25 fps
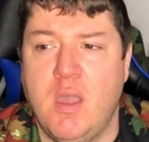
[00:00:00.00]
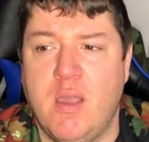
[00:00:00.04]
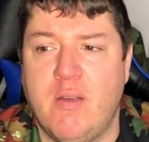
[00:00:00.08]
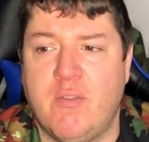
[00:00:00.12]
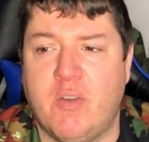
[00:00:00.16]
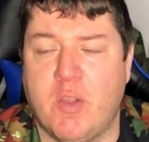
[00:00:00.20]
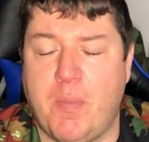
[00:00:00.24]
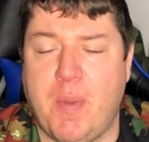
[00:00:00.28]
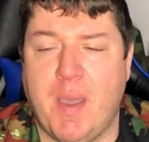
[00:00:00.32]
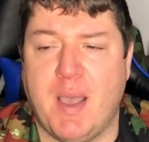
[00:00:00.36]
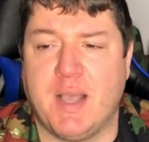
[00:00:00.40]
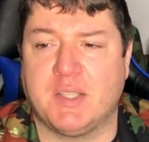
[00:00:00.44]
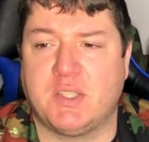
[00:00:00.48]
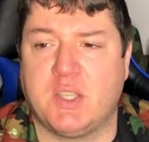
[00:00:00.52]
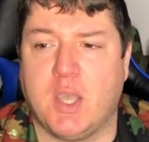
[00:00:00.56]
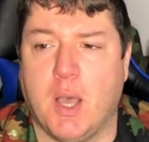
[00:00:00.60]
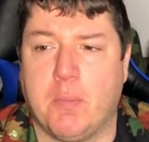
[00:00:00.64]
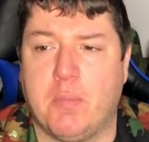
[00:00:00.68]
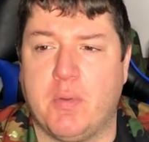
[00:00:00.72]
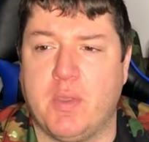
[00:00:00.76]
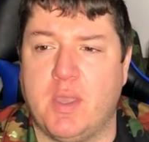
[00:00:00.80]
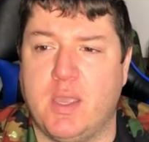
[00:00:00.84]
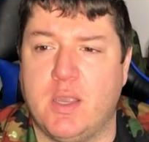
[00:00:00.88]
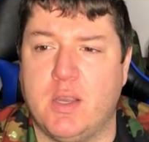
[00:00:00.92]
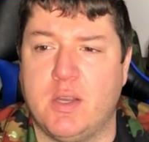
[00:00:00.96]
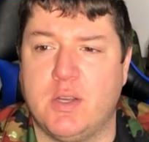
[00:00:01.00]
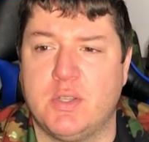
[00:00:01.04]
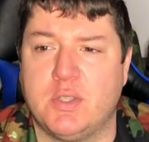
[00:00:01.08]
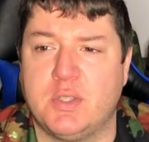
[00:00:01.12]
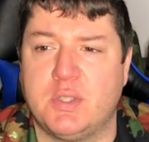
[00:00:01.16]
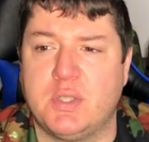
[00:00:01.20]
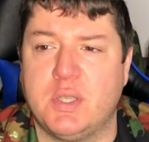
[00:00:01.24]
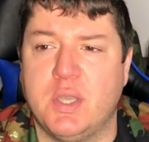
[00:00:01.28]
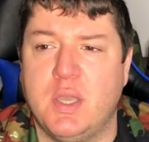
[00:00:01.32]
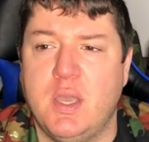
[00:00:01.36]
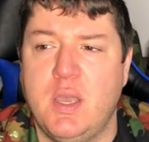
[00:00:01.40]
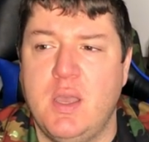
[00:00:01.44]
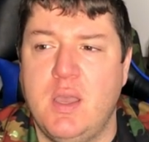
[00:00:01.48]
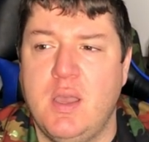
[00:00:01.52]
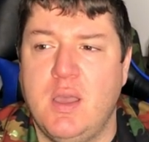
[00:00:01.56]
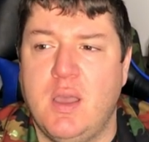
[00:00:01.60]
for the past couple years.